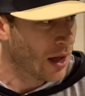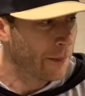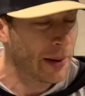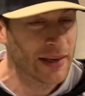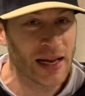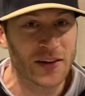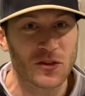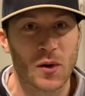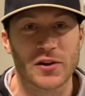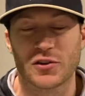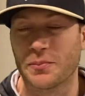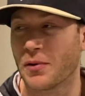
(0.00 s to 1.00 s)
my next
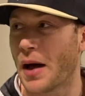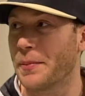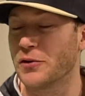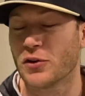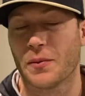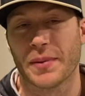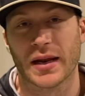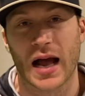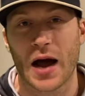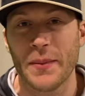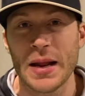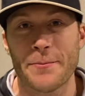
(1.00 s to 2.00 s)
question probably should have been,
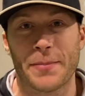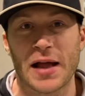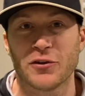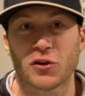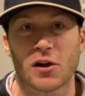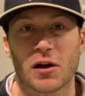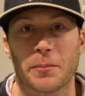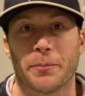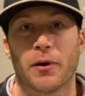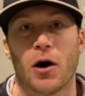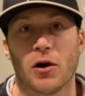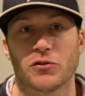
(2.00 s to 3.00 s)
how many bench-clearing
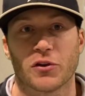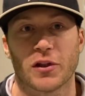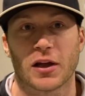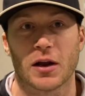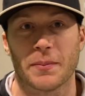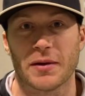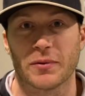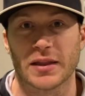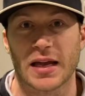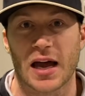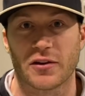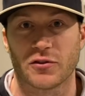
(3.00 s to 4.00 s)
brawls are there going to be with
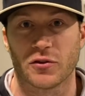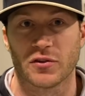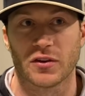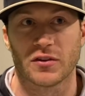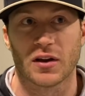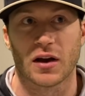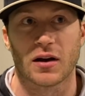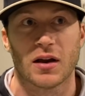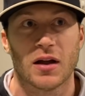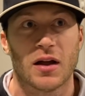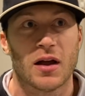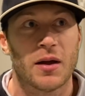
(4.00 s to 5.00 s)
the Astros this year?
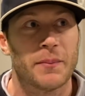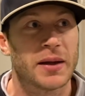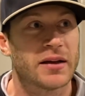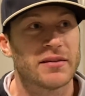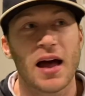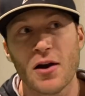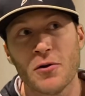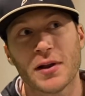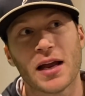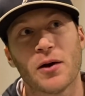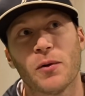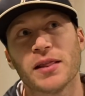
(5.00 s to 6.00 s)
Because I don't
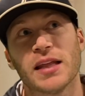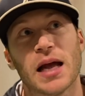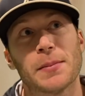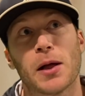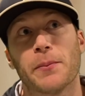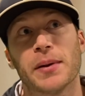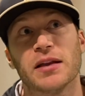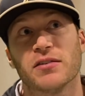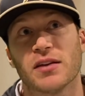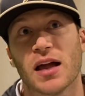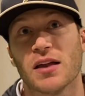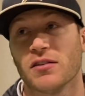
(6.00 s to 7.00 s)
care what the MLB
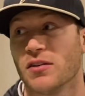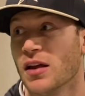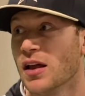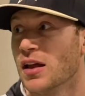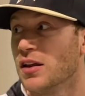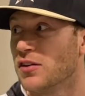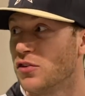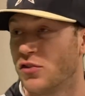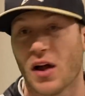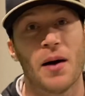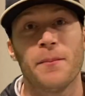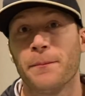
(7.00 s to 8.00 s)
says.
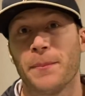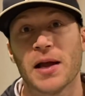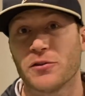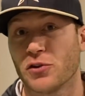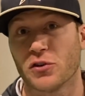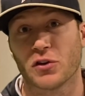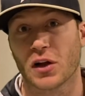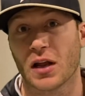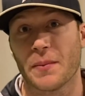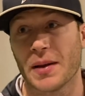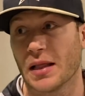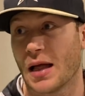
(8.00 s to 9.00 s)
Some pitchers are going to
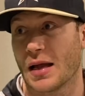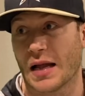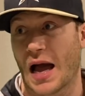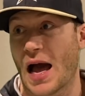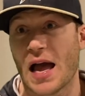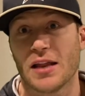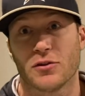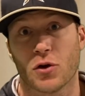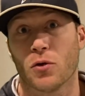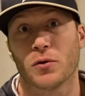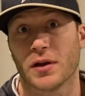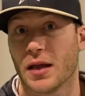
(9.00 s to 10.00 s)
be like, I
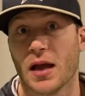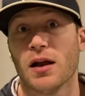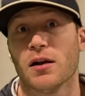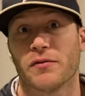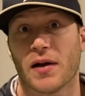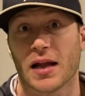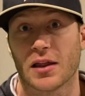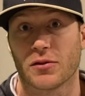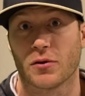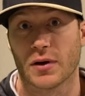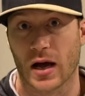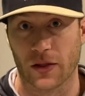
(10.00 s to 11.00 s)
don't care if I get
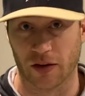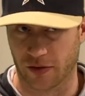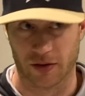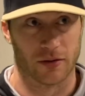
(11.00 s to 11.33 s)
thrown out of this